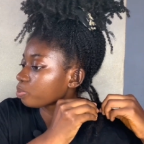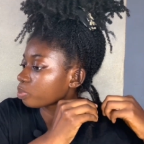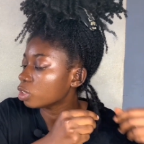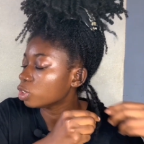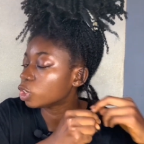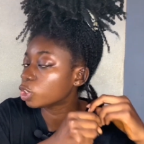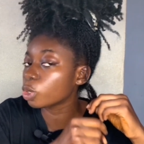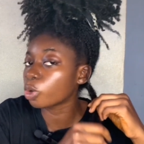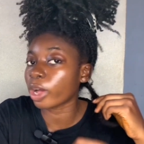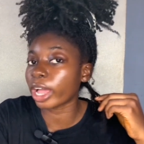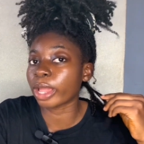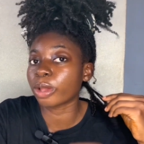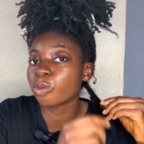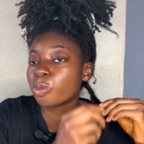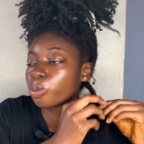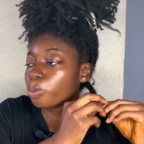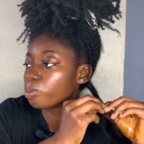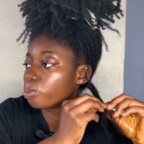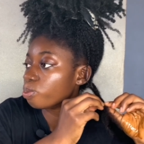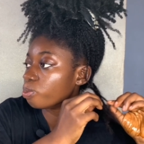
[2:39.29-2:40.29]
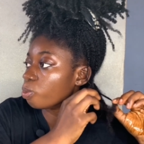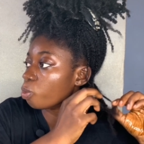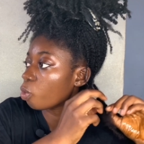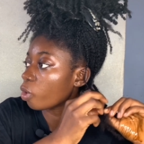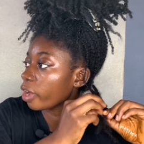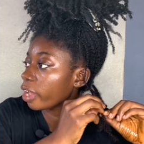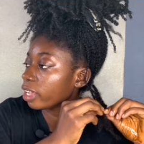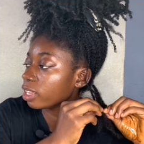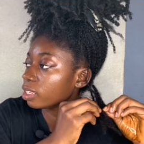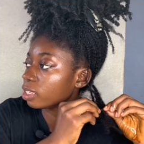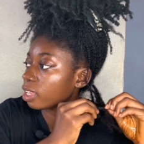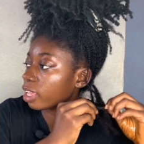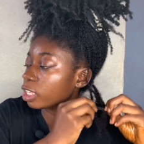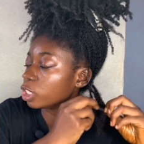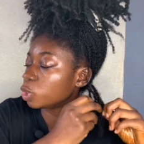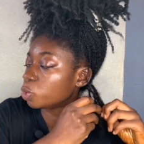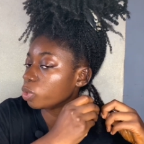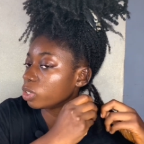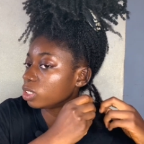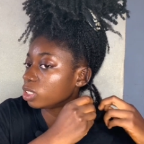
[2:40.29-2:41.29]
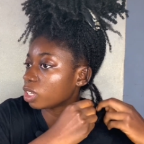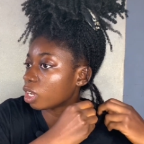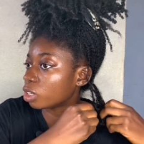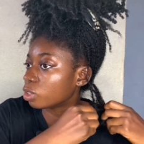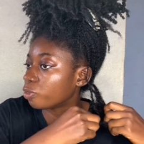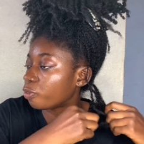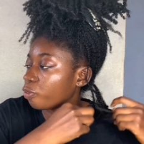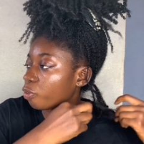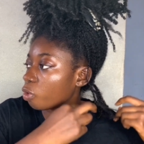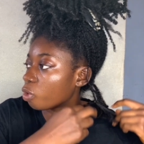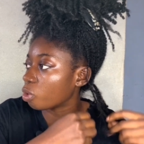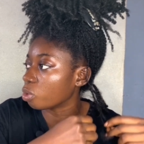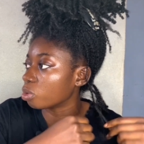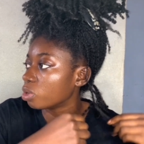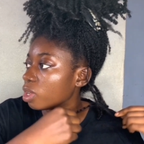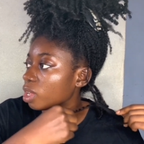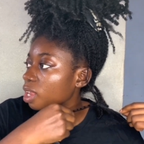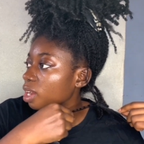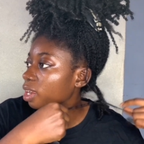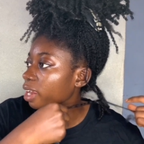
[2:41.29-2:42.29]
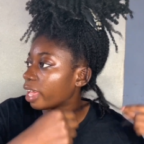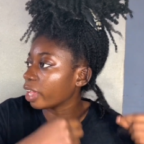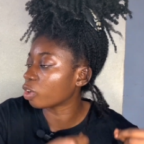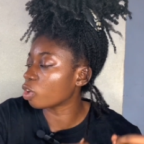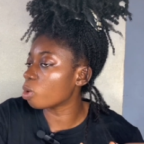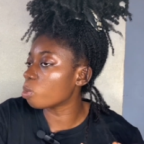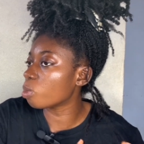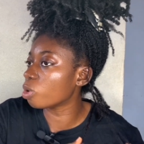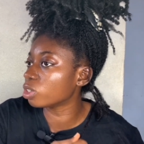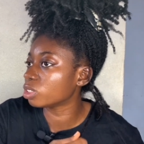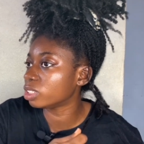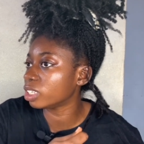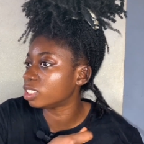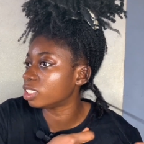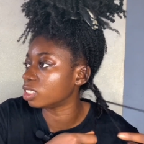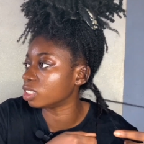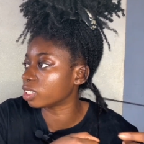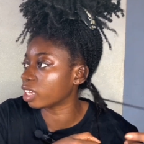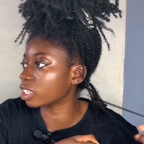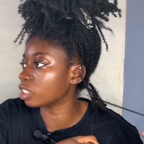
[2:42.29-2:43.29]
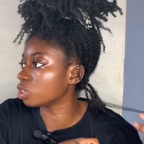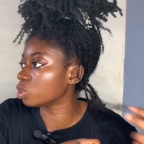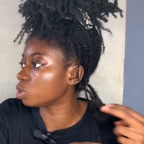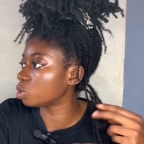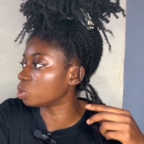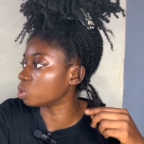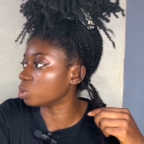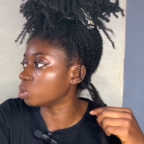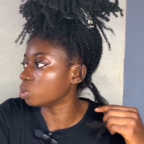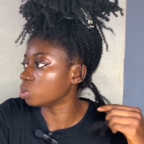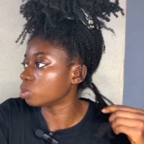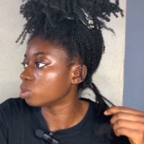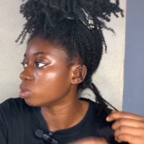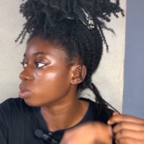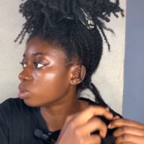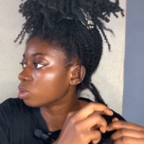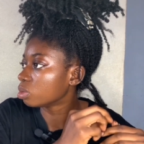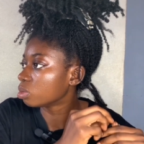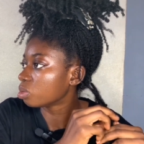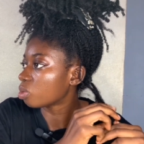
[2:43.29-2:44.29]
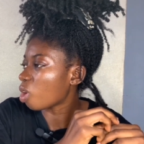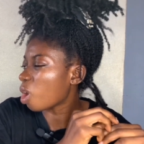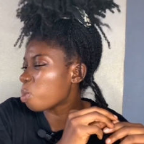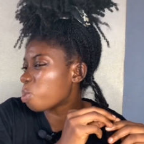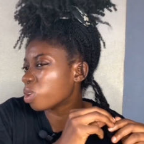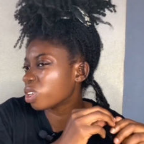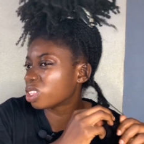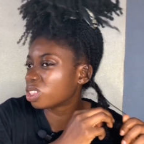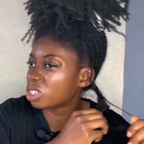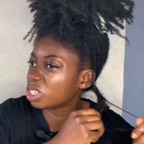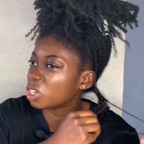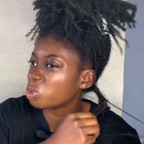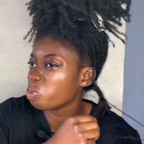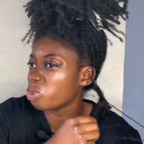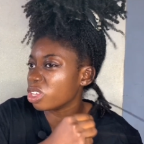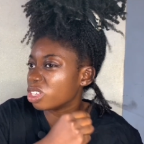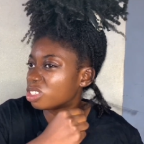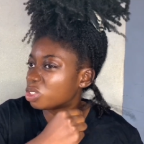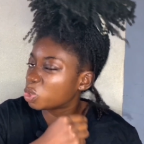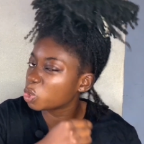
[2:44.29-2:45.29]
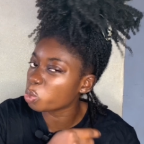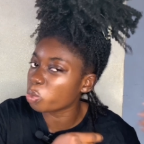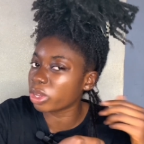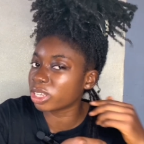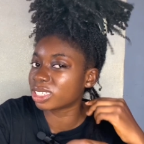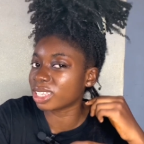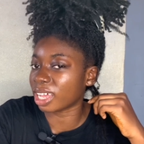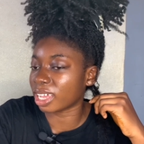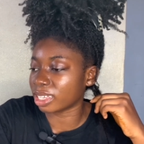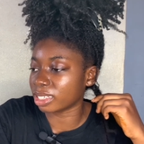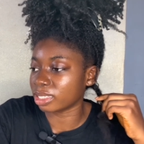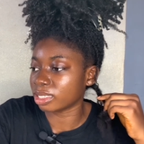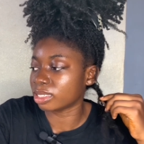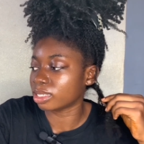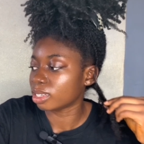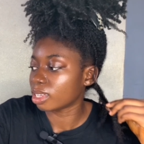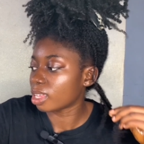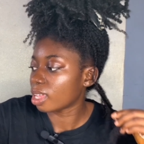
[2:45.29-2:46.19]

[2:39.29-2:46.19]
So I wore a twist out for like this is getting to almost 3 weeks, 2 weeks, and